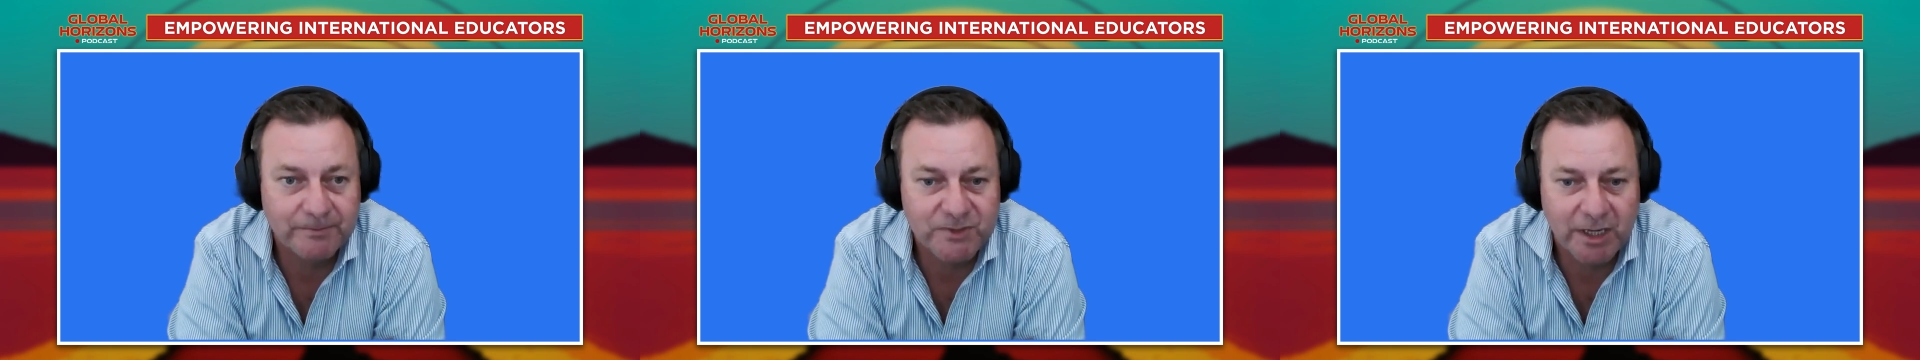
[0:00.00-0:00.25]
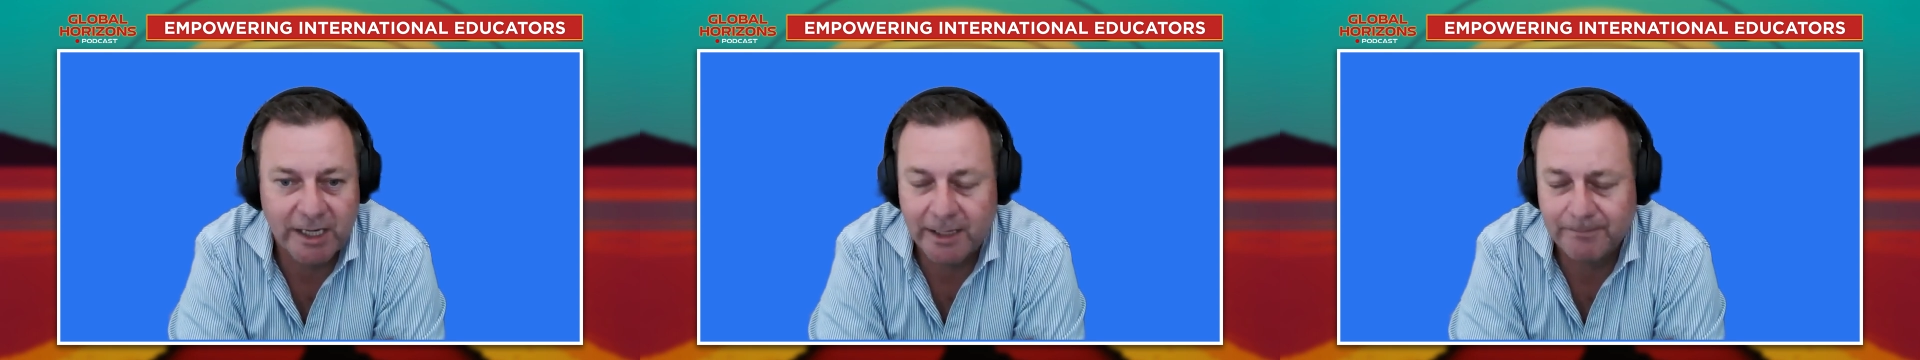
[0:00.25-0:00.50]

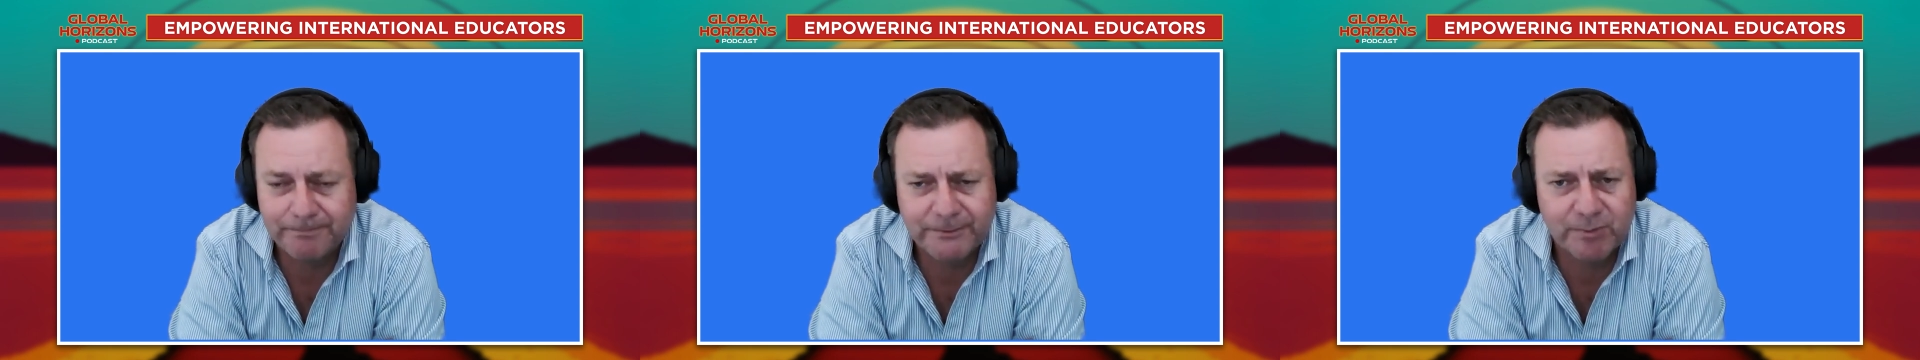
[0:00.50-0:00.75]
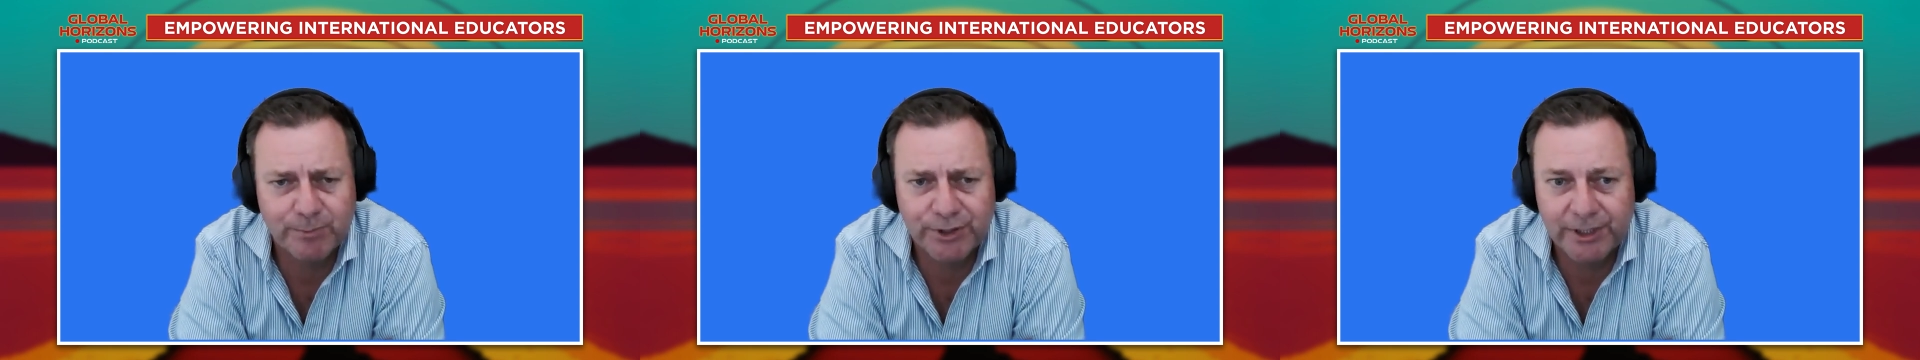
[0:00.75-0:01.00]
So yeah,
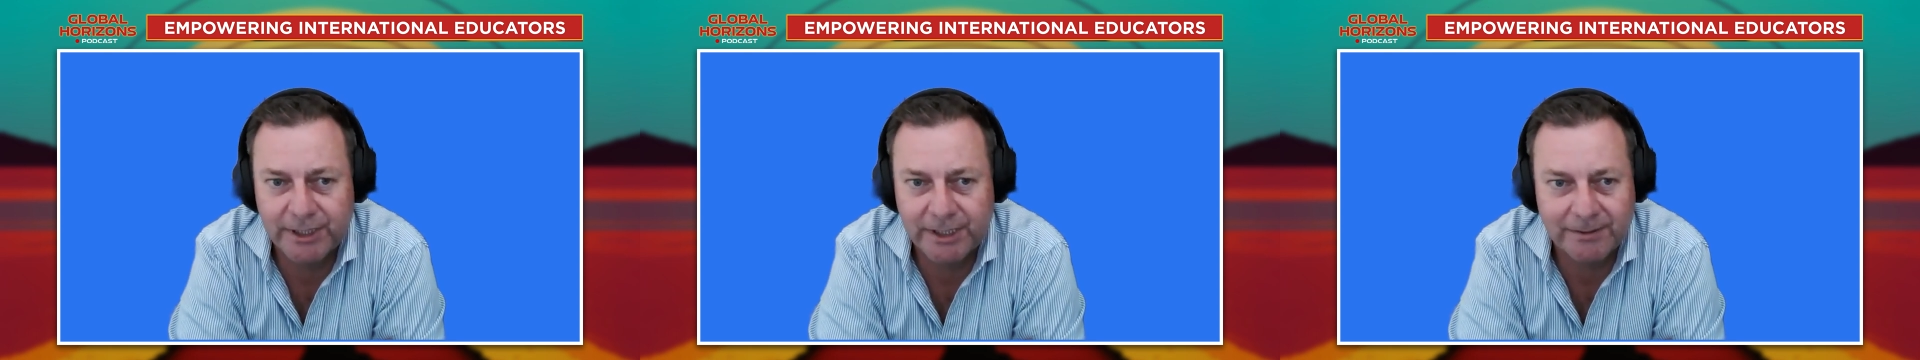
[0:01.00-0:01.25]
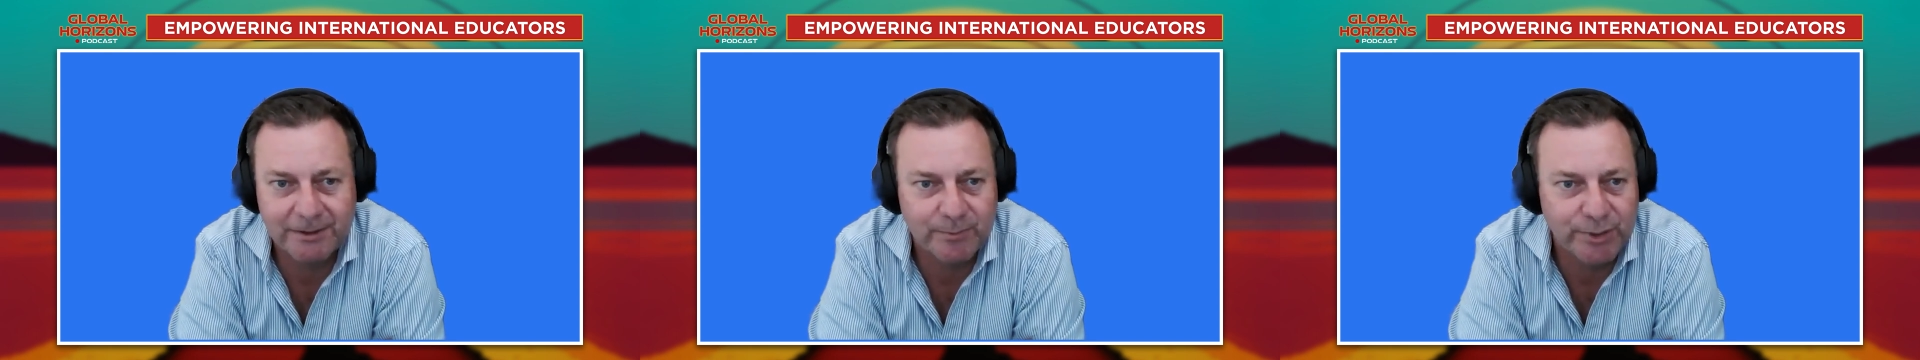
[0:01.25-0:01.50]

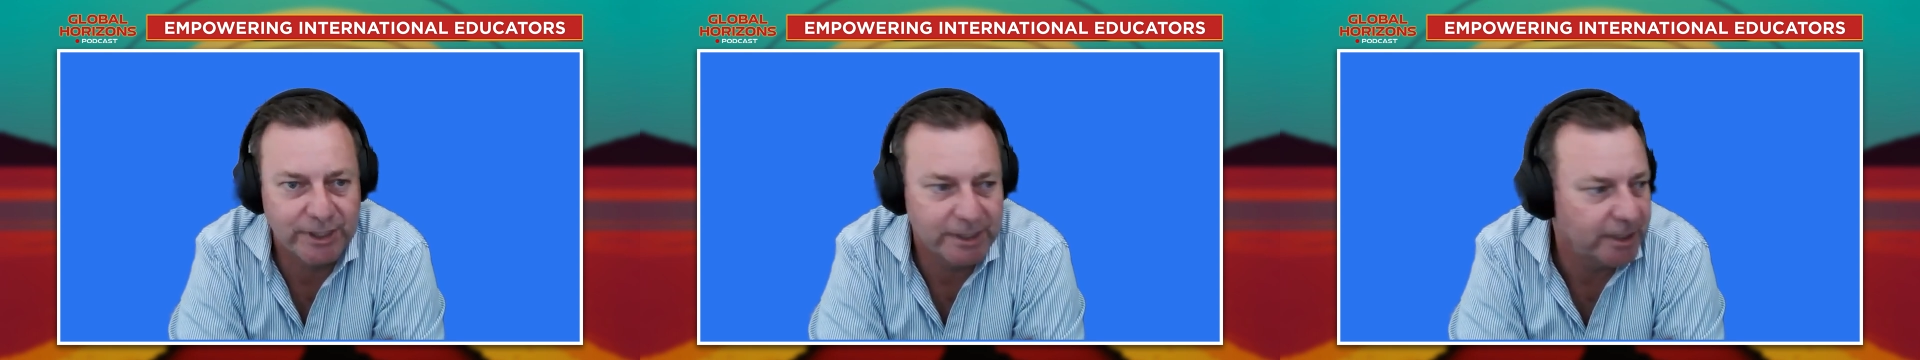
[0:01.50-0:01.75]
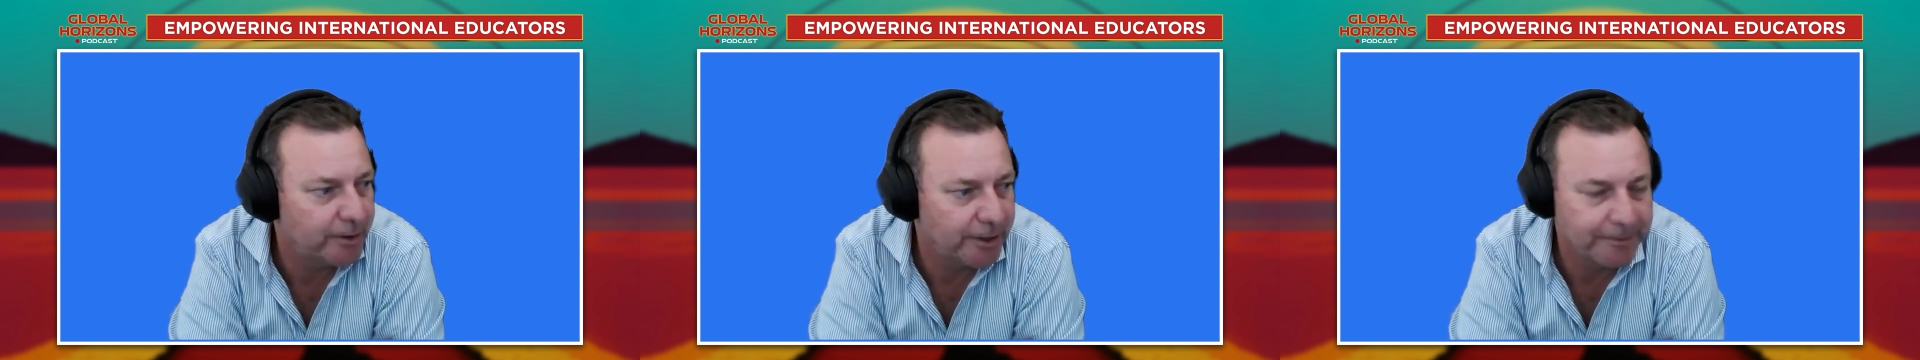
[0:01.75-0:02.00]
completely
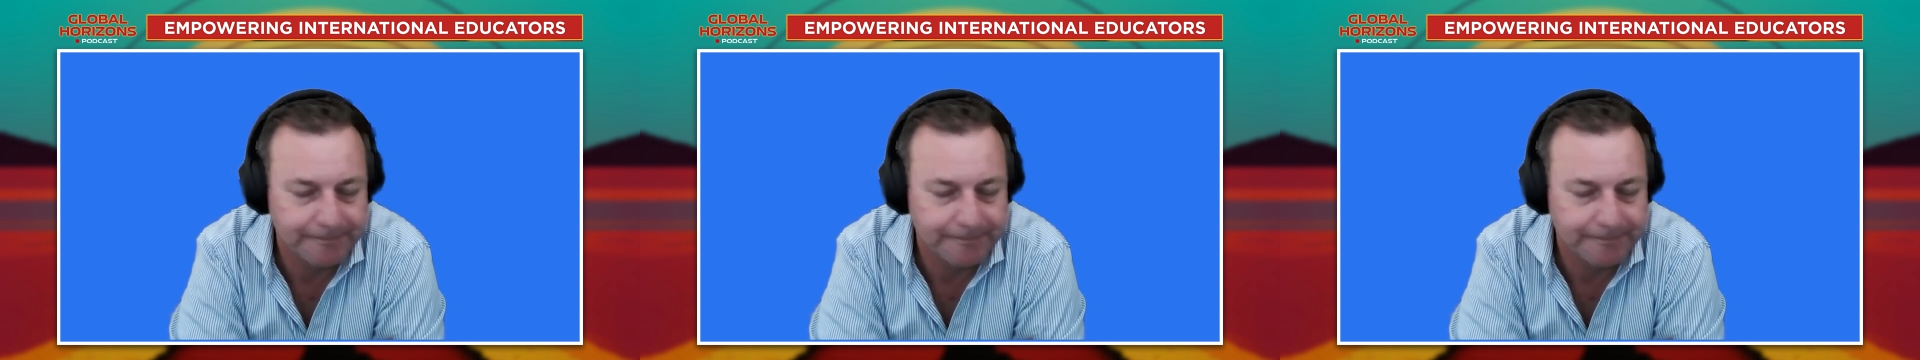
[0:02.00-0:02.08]
agree.